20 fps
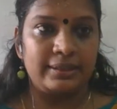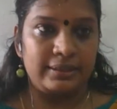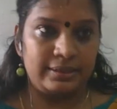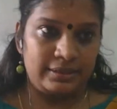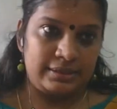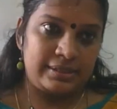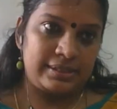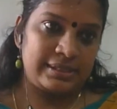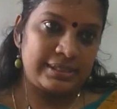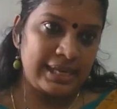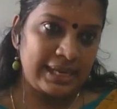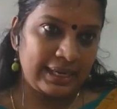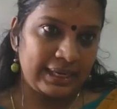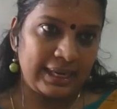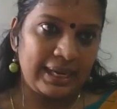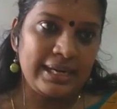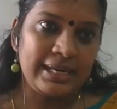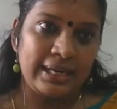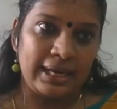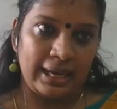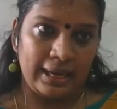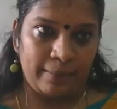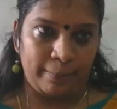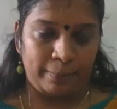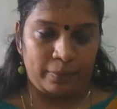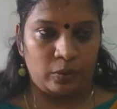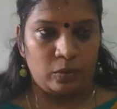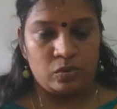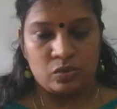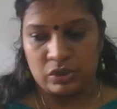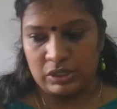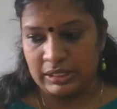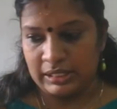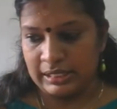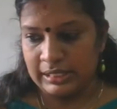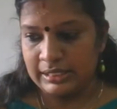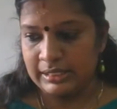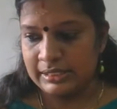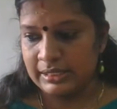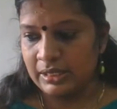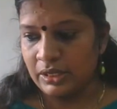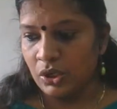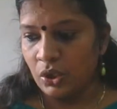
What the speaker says: second approach is